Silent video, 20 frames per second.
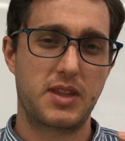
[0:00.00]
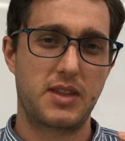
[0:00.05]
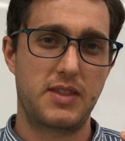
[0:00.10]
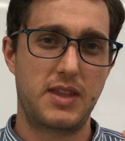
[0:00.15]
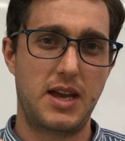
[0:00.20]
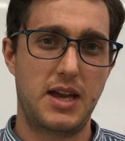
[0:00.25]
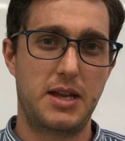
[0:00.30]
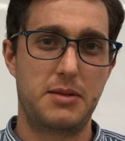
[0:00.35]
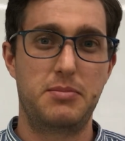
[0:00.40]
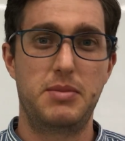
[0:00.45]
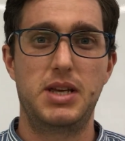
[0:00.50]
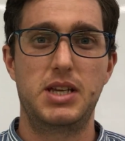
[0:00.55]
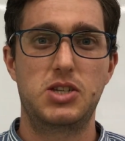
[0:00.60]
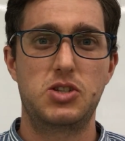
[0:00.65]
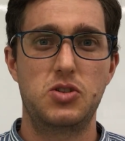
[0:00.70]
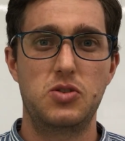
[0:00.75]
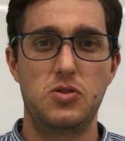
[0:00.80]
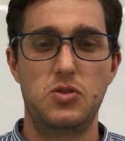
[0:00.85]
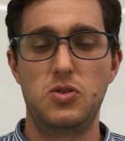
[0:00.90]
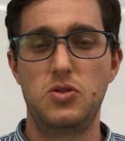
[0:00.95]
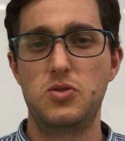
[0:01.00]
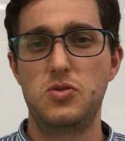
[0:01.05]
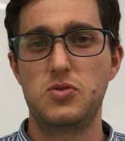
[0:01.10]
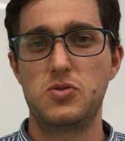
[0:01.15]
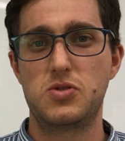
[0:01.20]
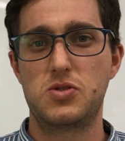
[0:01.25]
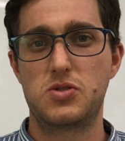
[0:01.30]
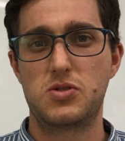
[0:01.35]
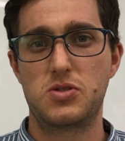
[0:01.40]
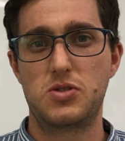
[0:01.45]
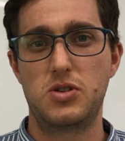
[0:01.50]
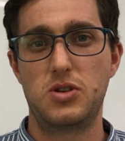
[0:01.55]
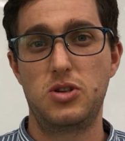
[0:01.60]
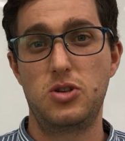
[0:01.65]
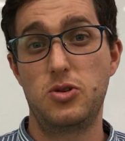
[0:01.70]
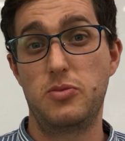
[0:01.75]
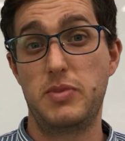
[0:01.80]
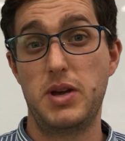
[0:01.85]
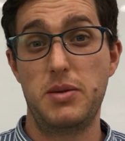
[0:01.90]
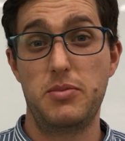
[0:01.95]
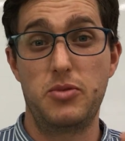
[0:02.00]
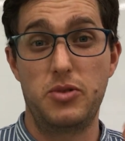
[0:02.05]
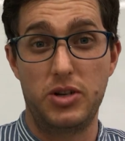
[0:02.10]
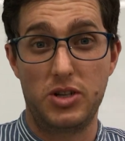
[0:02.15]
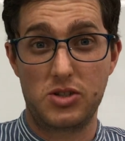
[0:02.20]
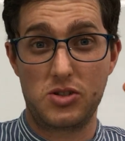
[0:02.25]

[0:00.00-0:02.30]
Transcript: that makes you lose your memory,